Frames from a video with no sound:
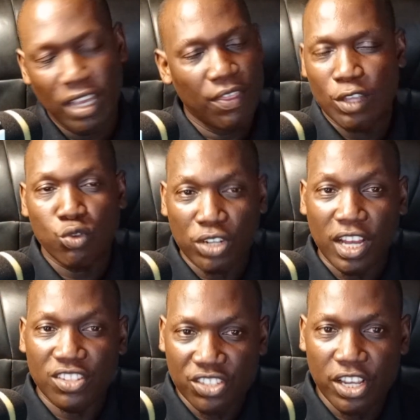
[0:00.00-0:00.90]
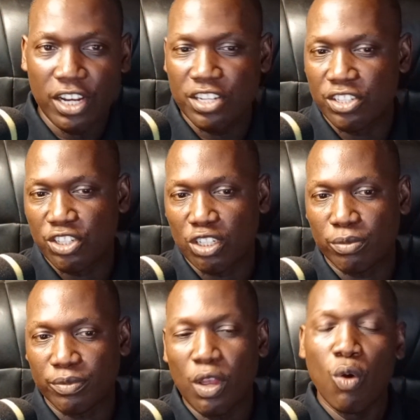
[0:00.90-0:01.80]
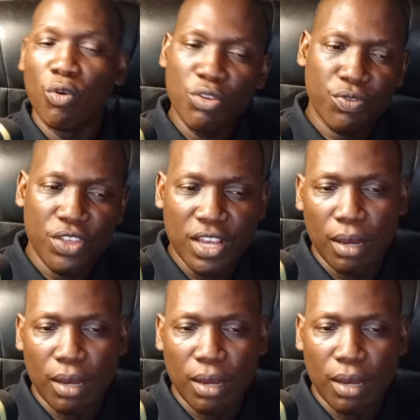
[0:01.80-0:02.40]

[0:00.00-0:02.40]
That's what I can say, ladies and gentlemen. What do you think